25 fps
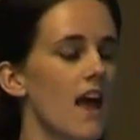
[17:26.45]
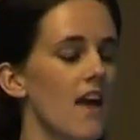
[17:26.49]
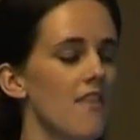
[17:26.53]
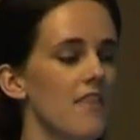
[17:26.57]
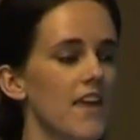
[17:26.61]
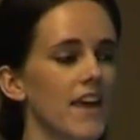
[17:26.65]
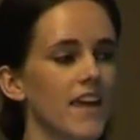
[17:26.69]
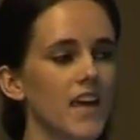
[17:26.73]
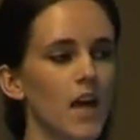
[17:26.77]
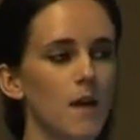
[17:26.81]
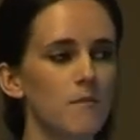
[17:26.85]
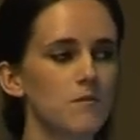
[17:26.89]

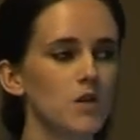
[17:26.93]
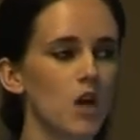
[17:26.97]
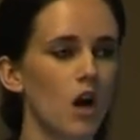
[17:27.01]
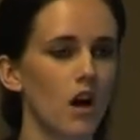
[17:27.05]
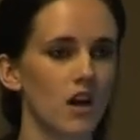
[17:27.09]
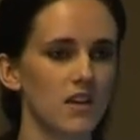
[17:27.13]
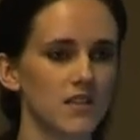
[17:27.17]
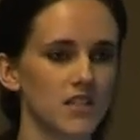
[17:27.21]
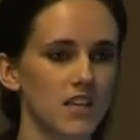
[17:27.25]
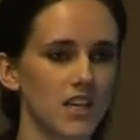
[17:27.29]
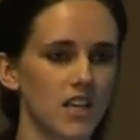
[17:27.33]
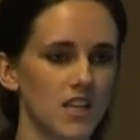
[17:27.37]
They kept
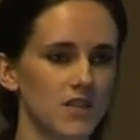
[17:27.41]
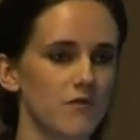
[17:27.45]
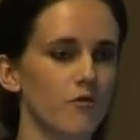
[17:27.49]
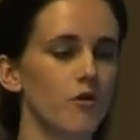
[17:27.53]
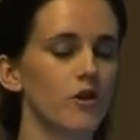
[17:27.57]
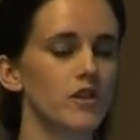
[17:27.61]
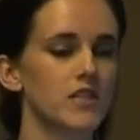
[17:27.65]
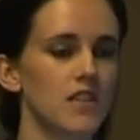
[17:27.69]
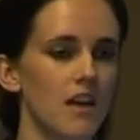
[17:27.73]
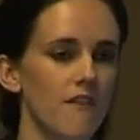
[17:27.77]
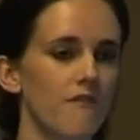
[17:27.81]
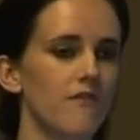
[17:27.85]
asking us for
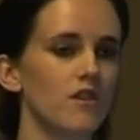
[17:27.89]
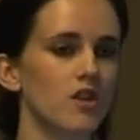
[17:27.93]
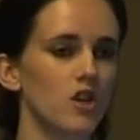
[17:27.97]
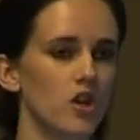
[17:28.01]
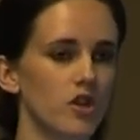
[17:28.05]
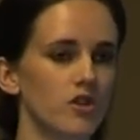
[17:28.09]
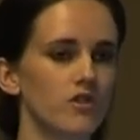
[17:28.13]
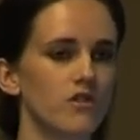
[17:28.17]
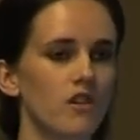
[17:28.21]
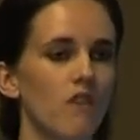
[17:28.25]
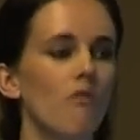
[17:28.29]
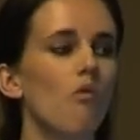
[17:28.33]
a
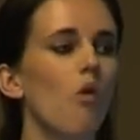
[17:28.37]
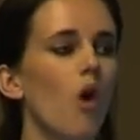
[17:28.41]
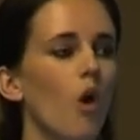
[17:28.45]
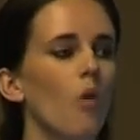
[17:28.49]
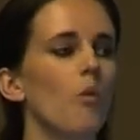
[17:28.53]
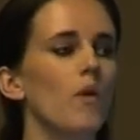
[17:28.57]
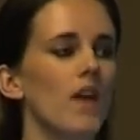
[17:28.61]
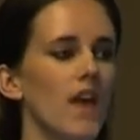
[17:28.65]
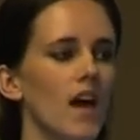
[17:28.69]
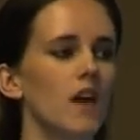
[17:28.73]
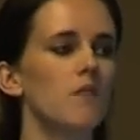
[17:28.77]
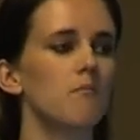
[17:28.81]
definition of what
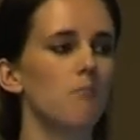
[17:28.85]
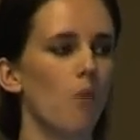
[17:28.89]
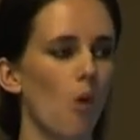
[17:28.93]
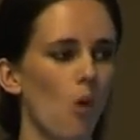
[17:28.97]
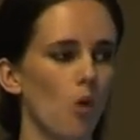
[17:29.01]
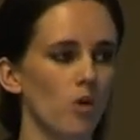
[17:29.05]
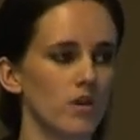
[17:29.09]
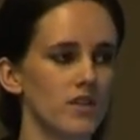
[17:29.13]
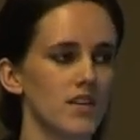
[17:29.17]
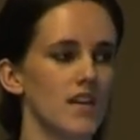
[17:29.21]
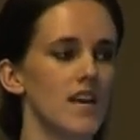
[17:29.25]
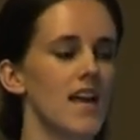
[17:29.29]
we had
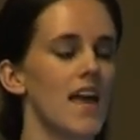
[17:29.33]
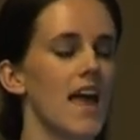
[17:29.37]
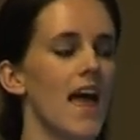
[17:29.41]
bought.